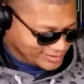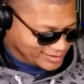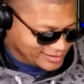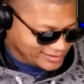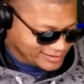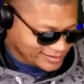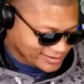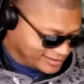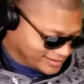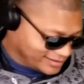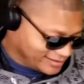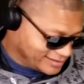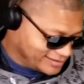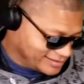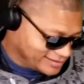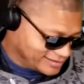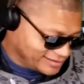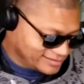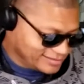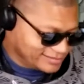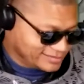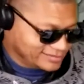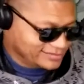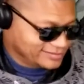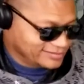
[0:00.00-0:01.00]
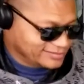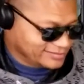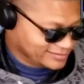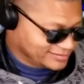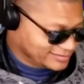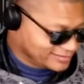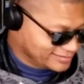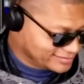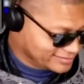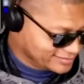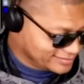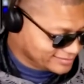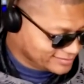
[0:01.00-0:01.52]

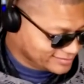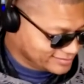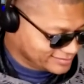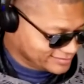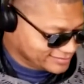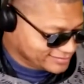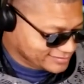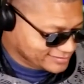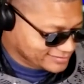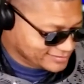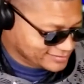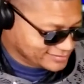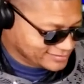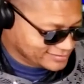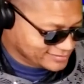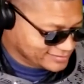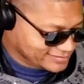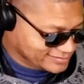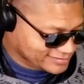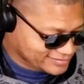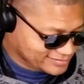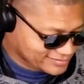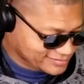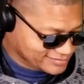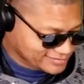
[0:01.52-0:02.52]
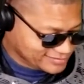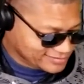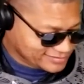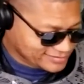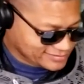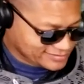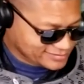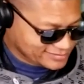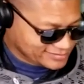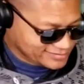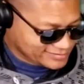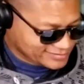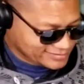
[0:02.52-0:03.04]

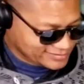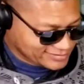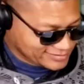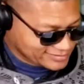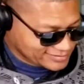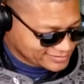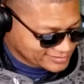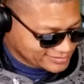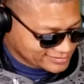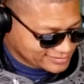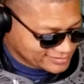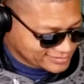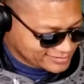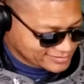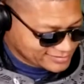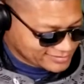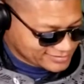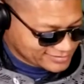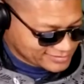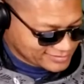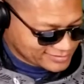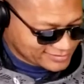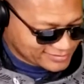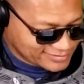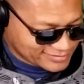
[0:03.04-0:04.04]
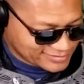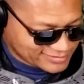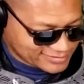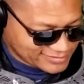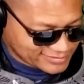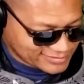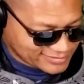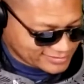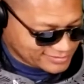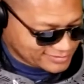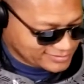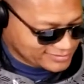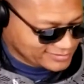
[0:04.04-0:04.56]

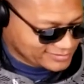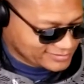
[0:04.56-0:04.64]
The person shown says nothing.